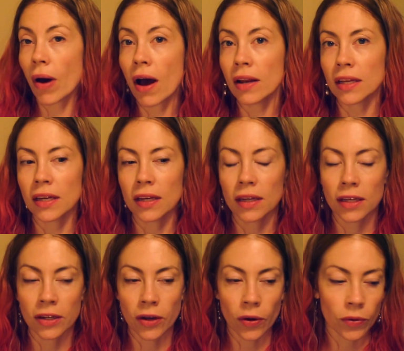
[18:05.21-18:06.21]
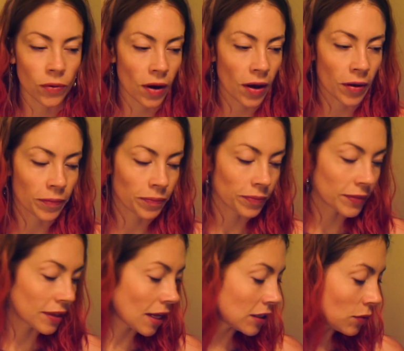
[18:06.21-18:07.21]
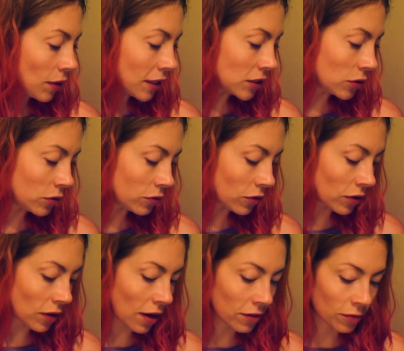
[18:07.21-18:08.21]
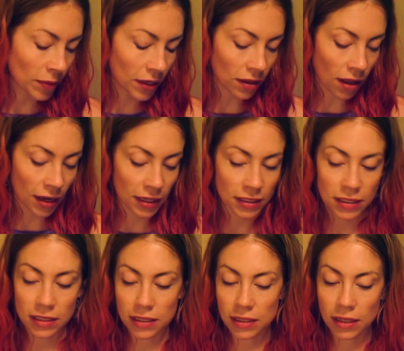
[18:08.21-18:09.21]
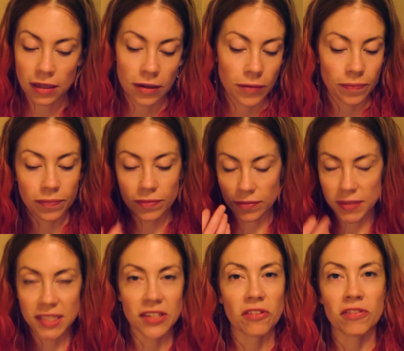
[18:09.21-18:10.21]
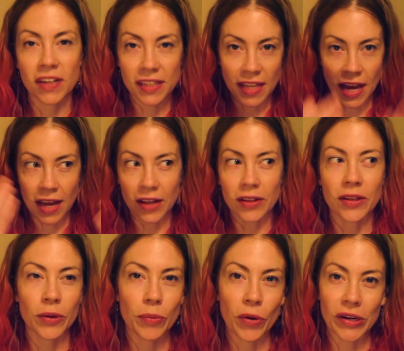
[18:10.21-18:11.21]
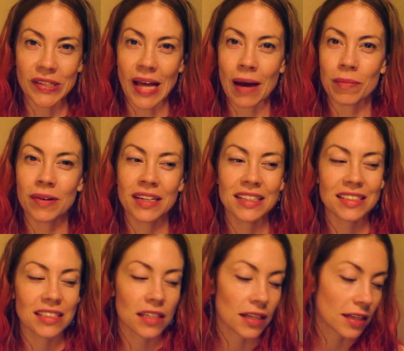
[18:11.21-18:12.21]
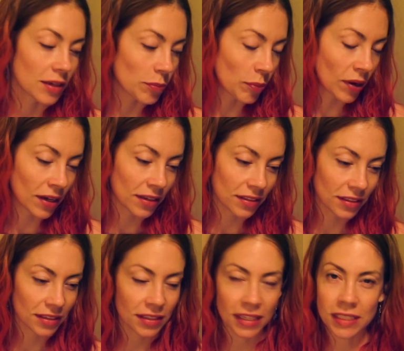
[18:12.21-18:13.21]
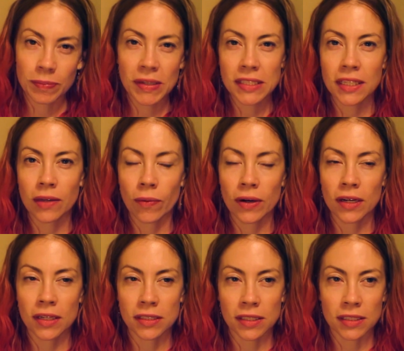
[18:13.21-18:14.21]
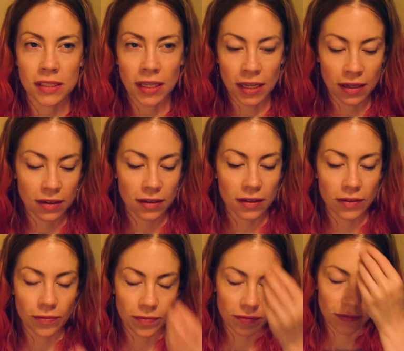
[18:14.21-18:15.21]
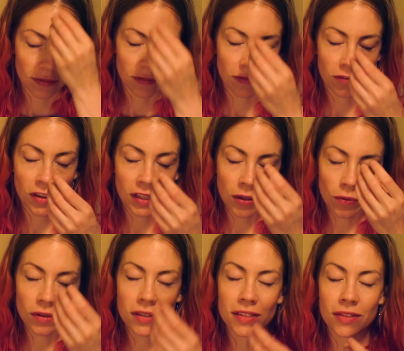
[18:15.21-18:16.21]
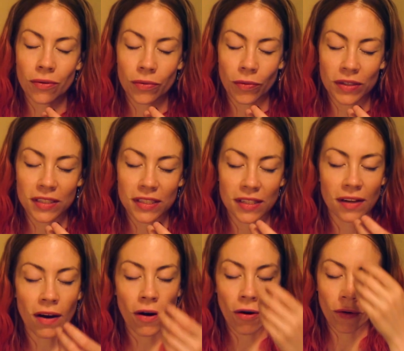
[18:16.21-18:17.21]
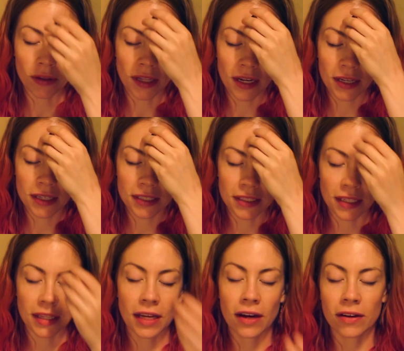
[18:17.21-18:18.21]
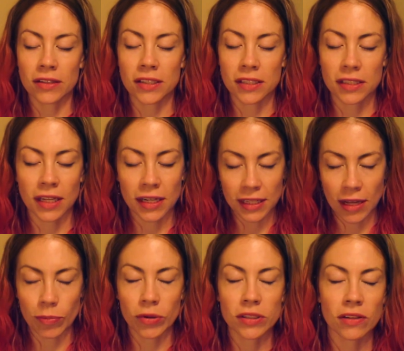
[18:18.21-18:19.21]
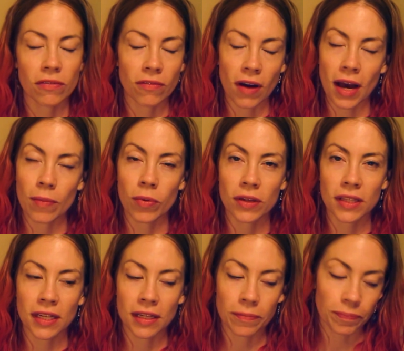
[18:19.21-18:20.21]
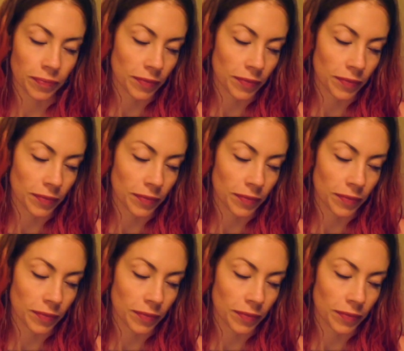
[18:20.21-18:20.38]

body, you know. That's what I do for a lot of my clients. Stuff like that, a little more elaborate, but that's basically what it is. It's like feeling where the stone wants to go and letting it sit there and just letting that person vibe with it.